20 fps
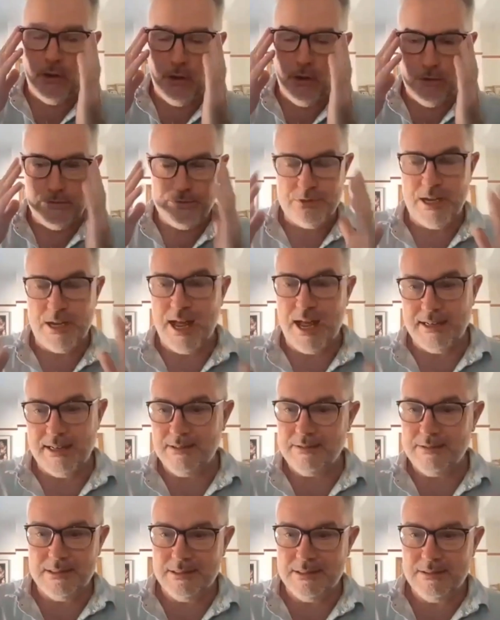Involved
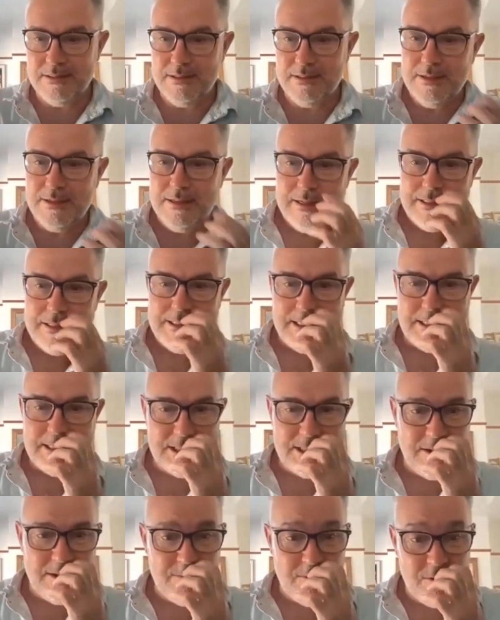and yeah.
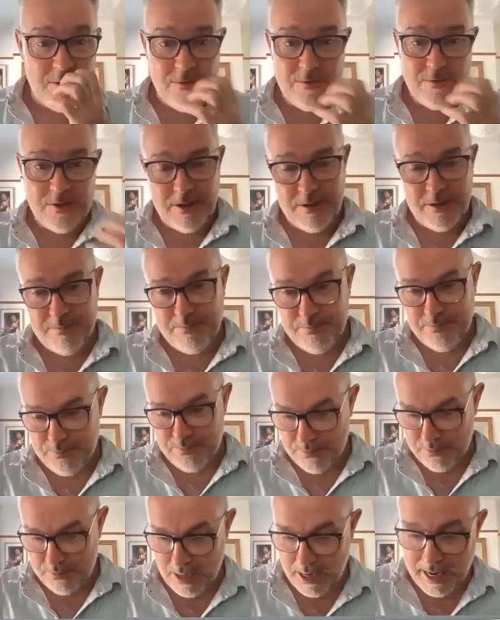did stuff over,
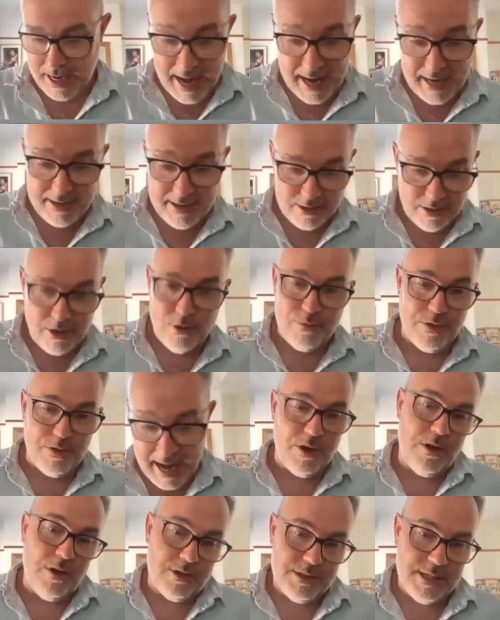again,
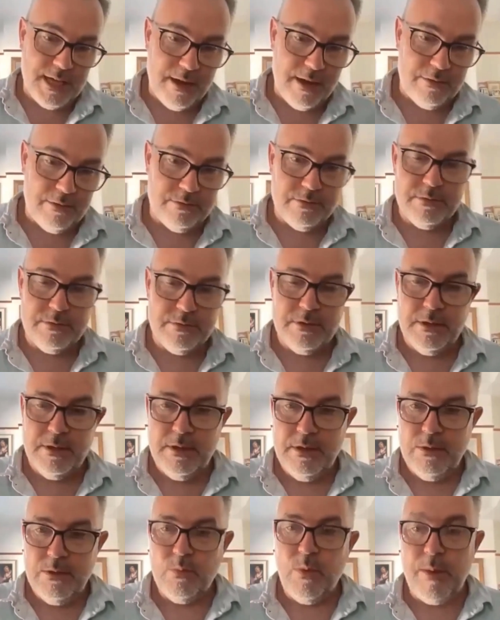over lockdown
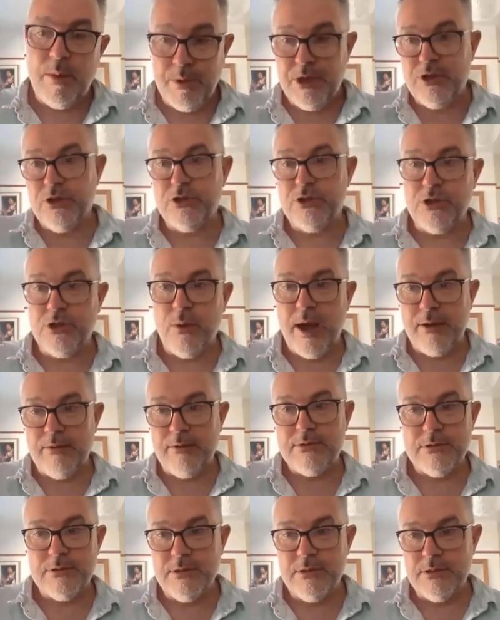when we could
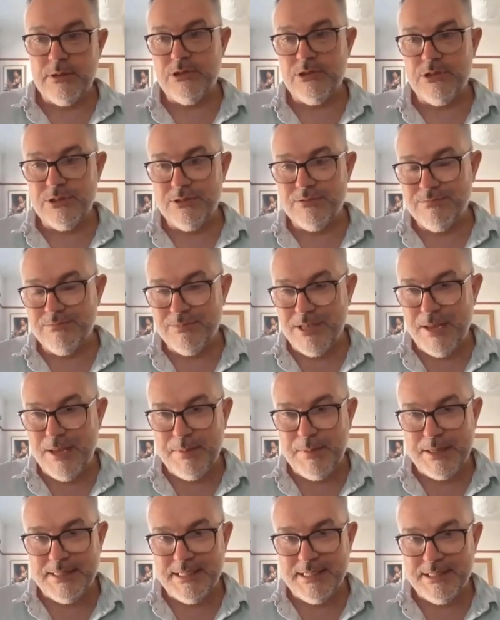go out and just
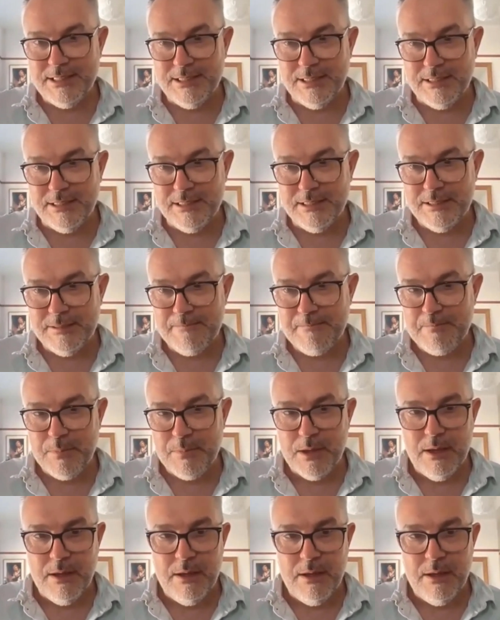keeping distance.